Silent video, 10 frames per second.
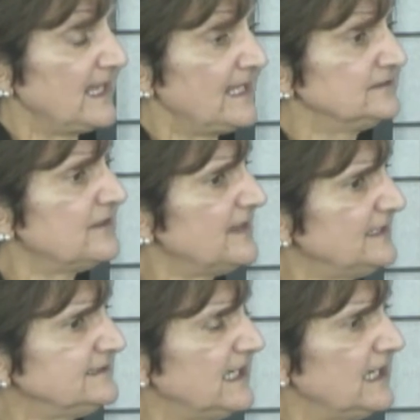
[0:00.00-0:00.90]
And
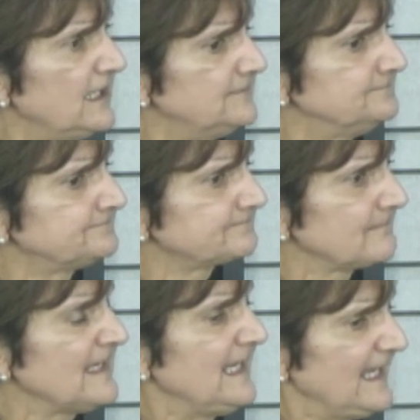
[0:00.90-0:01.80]
then,
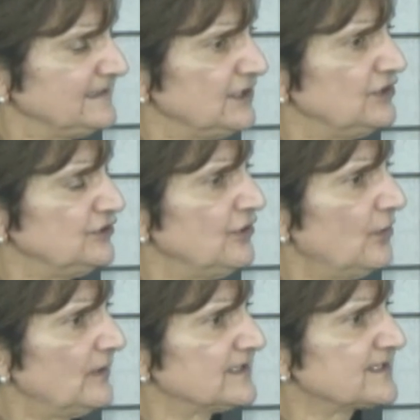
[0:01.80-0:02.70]

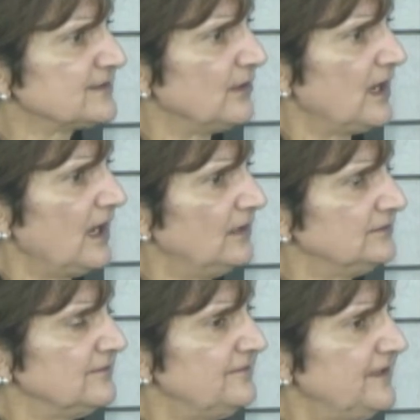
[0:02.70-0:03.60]
it's
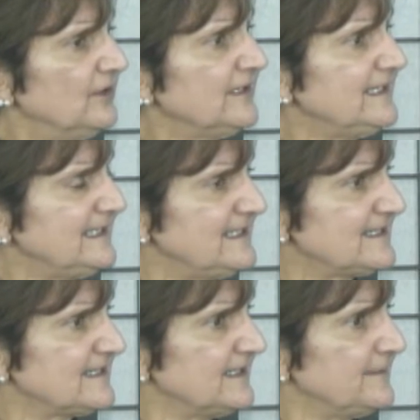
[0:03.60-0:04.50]
very
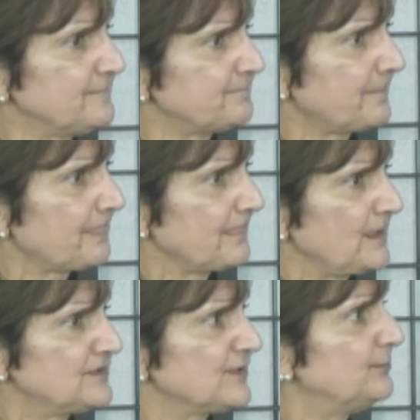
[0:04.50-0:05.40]
easy
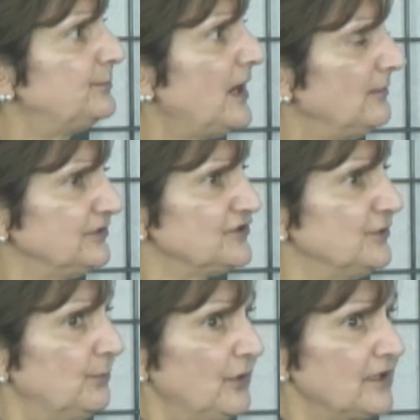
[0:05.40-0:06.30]
to publish
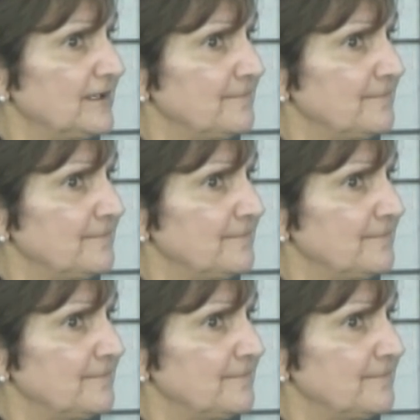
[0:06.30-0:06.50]
a book,